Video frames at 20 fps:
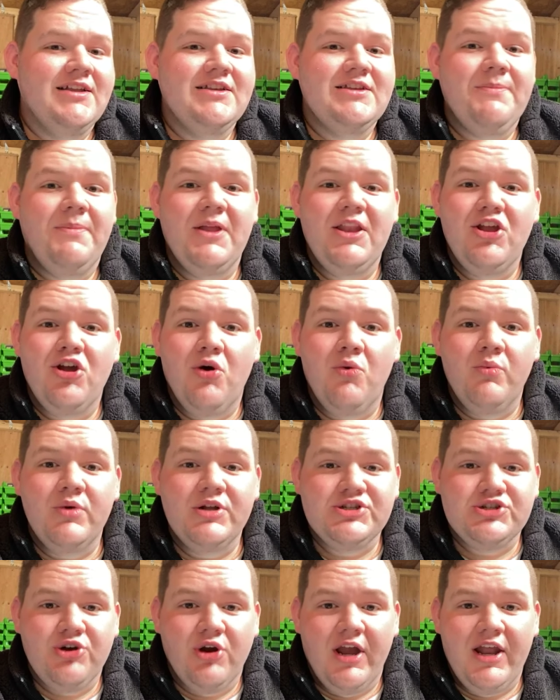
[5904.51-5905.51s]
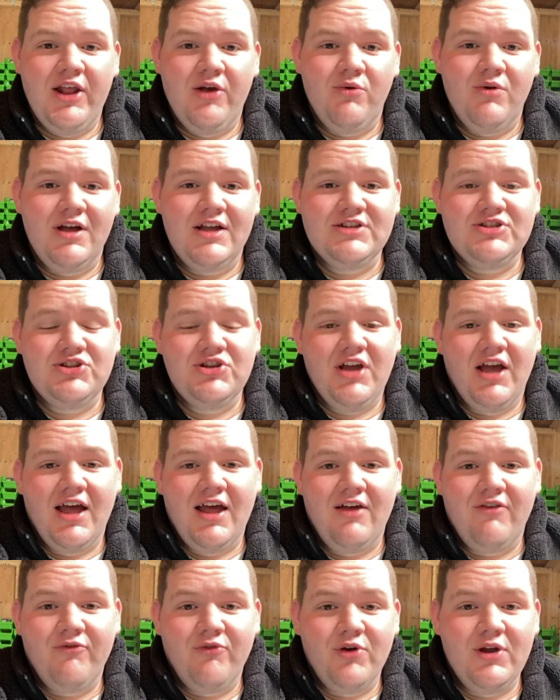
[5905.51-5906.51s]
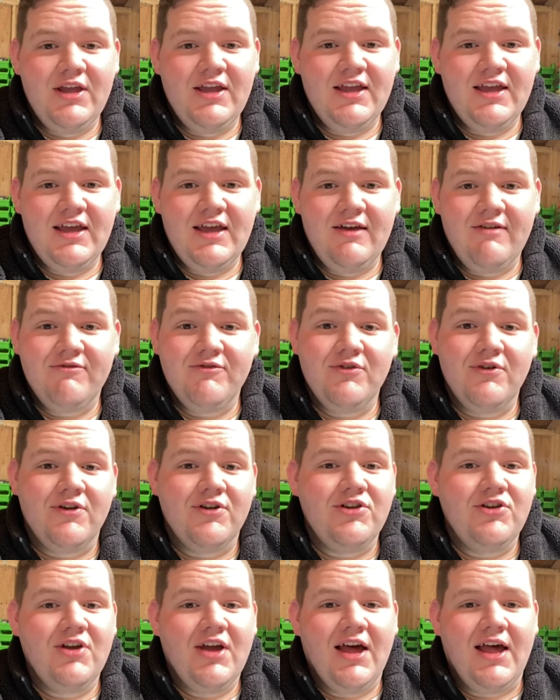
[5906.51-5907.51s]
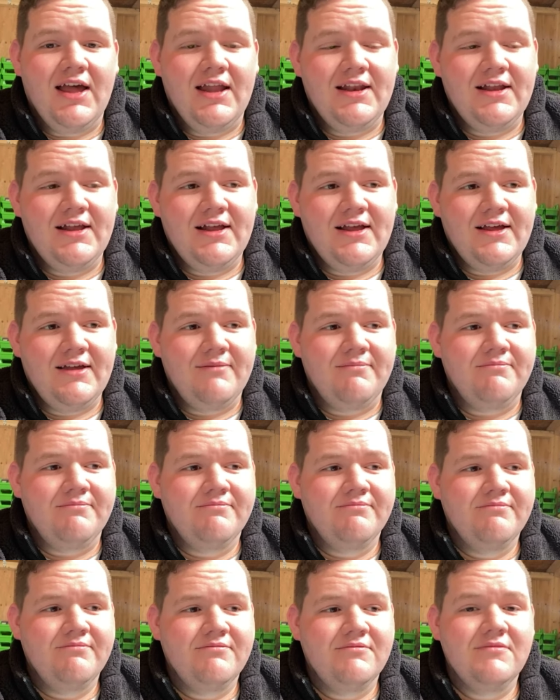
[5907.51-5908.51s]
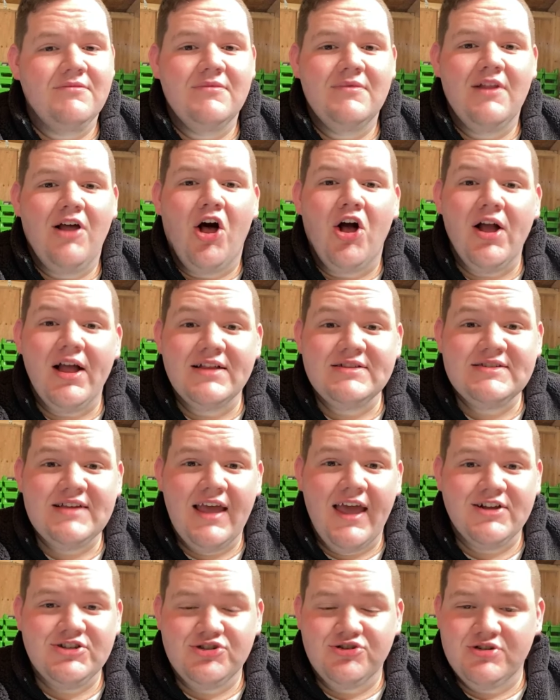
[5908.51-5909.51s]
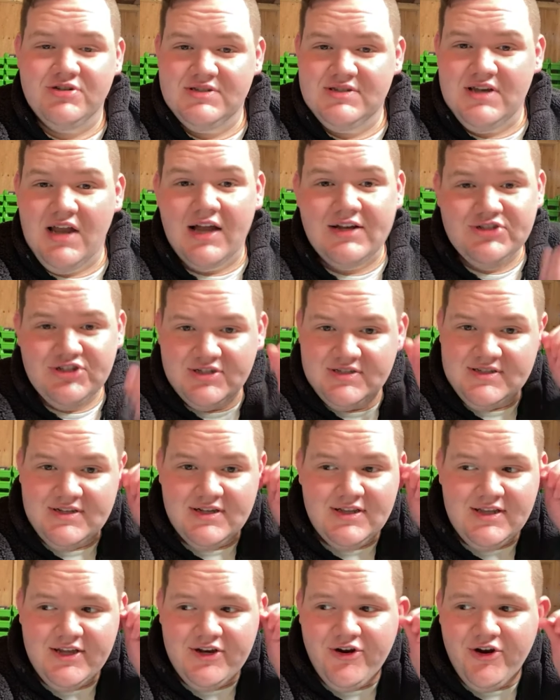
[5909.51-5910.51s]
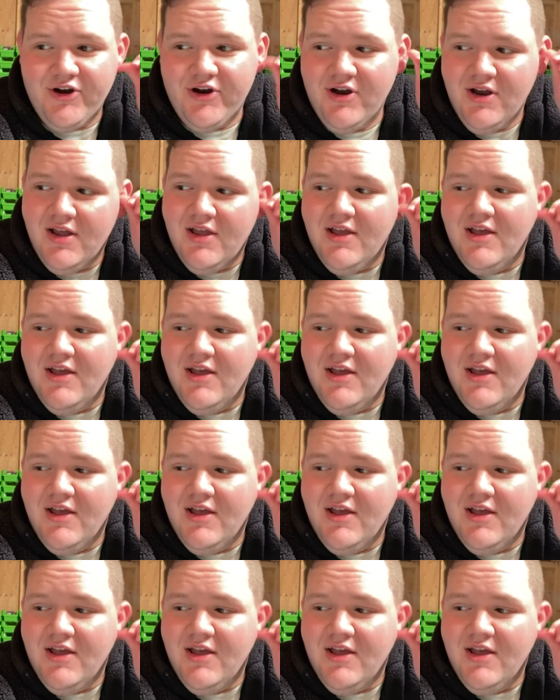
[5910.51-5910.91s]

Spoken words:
depending on which crate it was, you got a free gift, or you got all kinds of extras, not just glitter.